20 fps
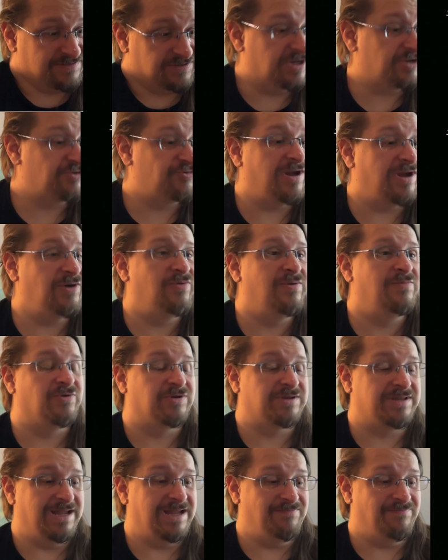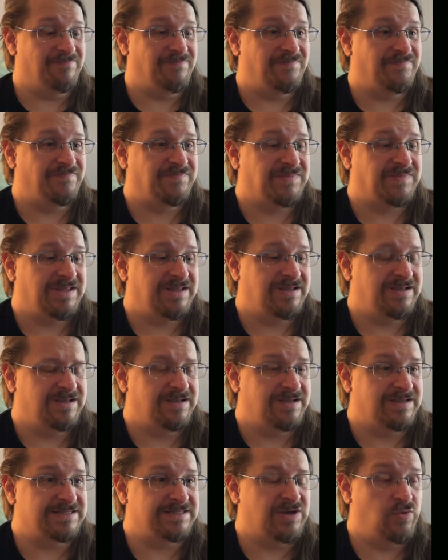Just try it one more time.
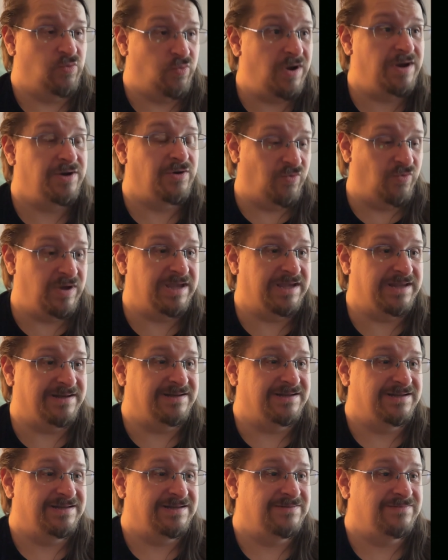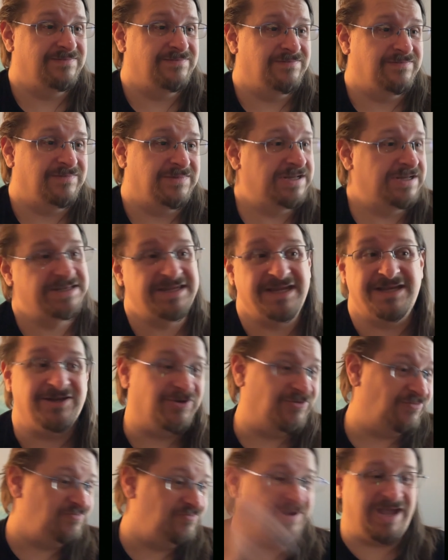Because I want to win. Continue.